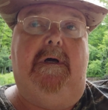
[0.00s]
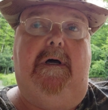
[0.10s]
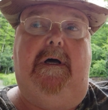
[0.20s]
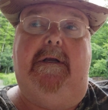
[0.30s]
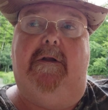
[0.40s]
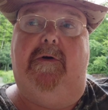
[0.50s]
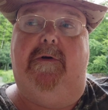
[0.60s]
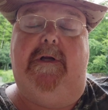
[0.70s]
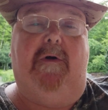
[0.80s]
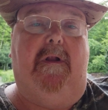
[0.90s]

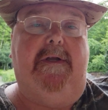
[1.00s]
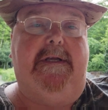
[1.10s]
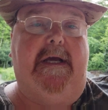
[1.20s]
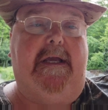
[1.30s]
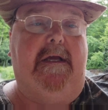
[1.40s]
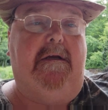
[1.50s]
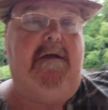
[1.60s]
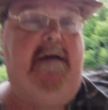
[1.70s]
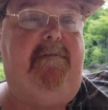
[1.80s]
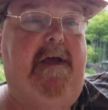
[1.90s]
Unloaded all the decking,
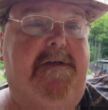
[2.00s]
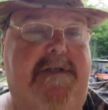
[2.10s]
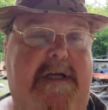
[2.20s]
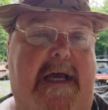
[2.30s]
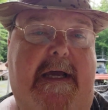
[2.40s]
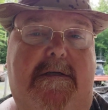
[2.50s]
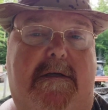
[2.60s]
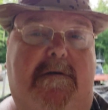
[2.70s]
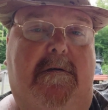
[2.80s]
have that stacked.